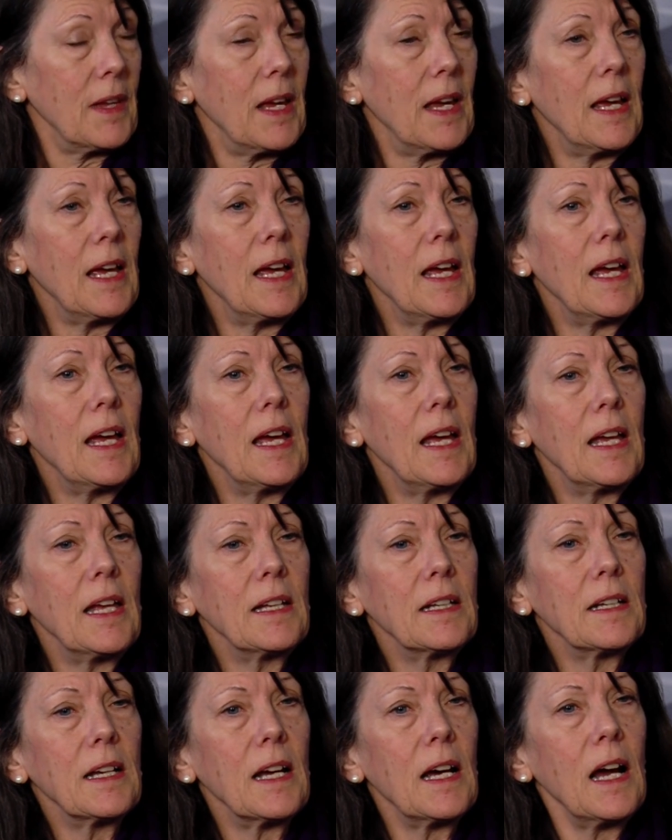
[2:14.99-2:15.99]

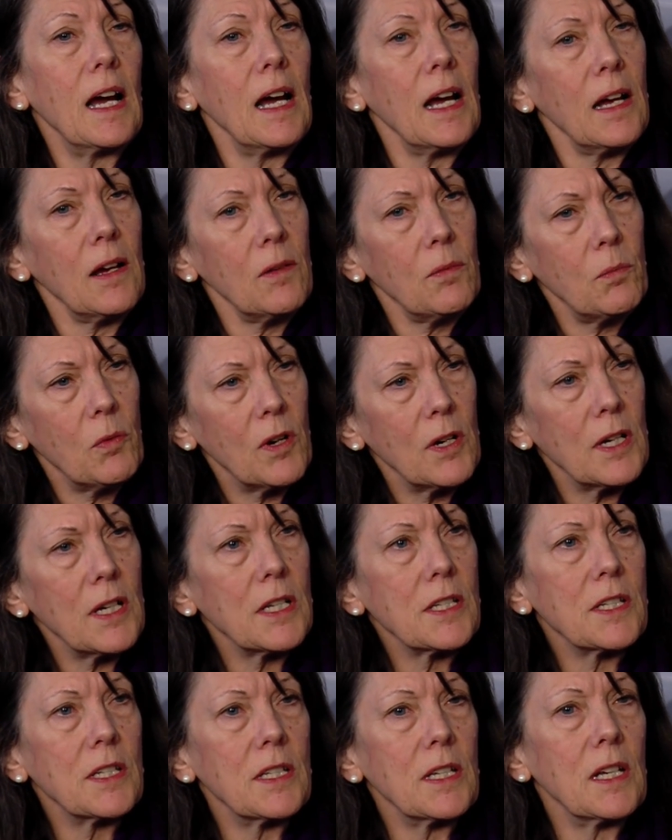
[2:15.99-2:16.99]
And I
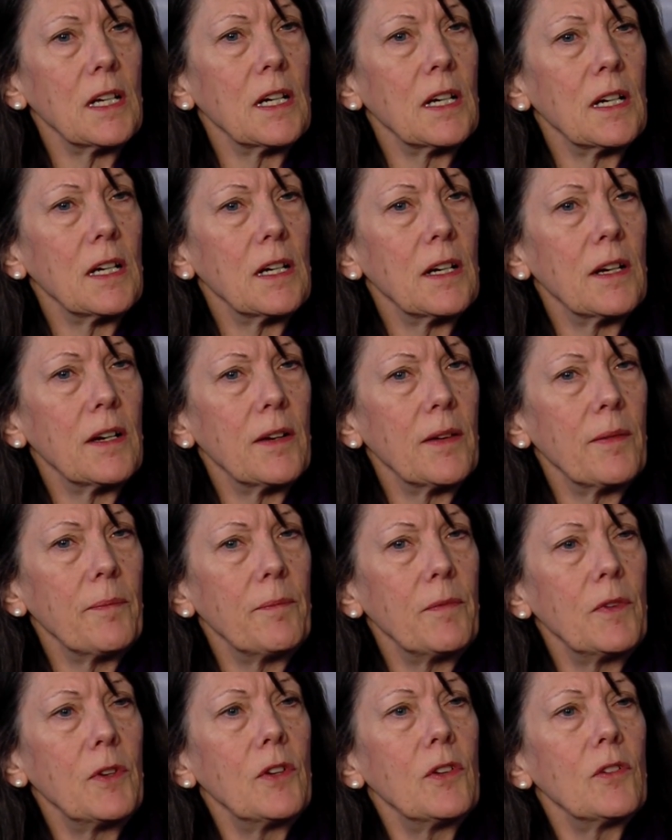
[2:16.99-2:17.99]
was
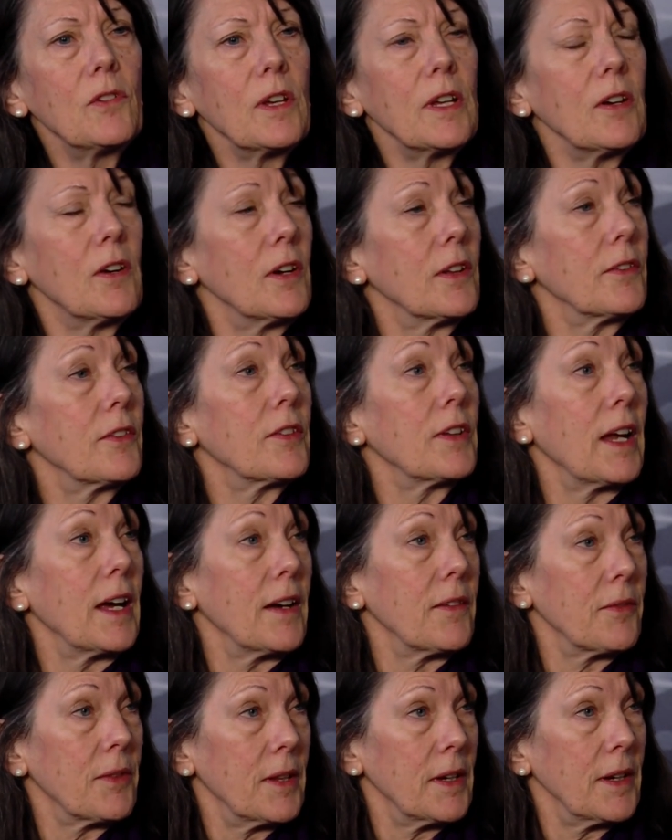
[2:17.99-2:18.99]
uh, newly on
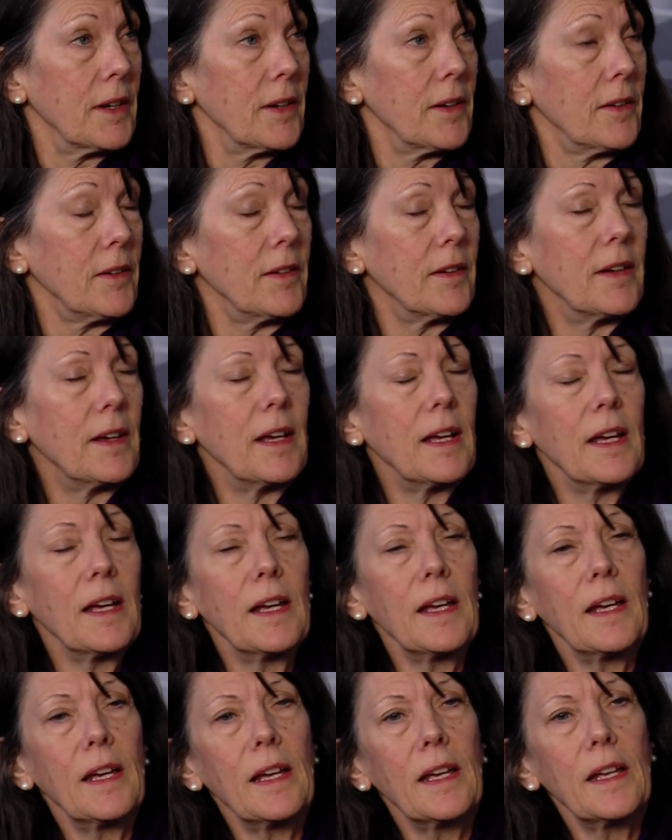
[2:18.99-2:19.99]
staff there
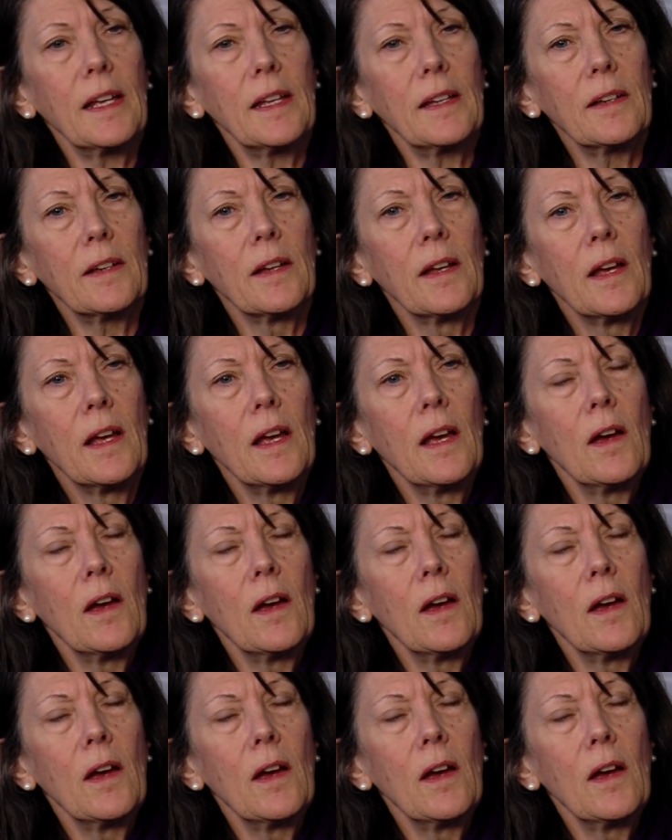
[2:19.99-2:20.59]
and